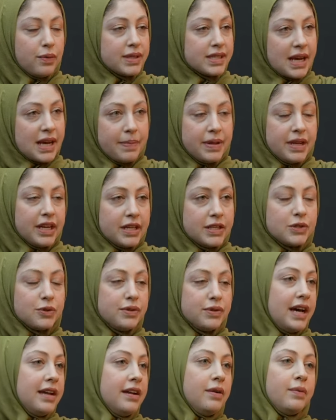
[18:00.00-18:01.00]
what's happening in
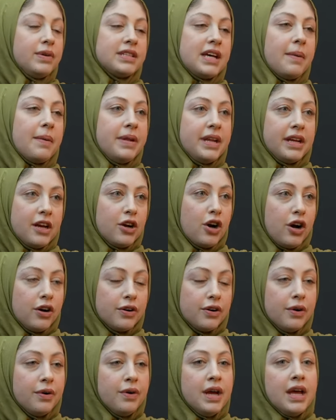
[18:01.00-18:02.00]
Sudan and what's happening in
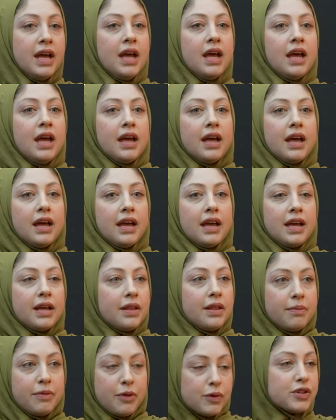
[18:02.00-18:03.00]
Congo
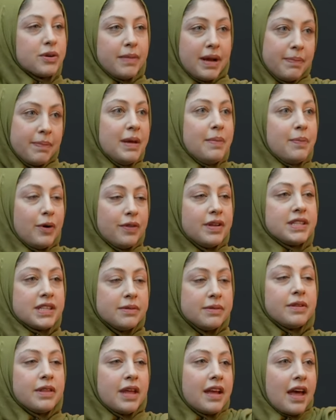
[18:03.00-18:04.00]
those are my people. This
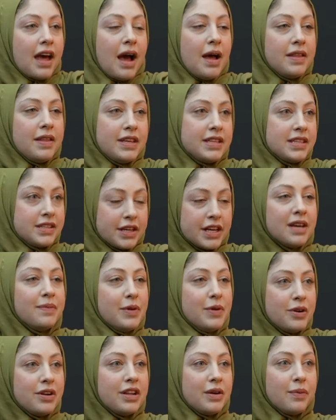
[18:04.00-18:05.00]
like uh, this is a
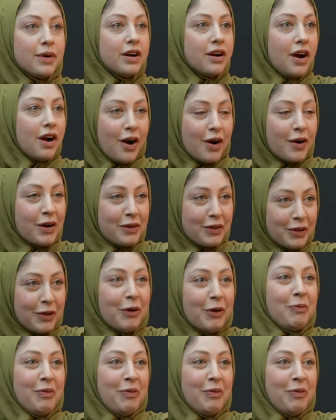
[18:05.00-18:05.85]
community. where a global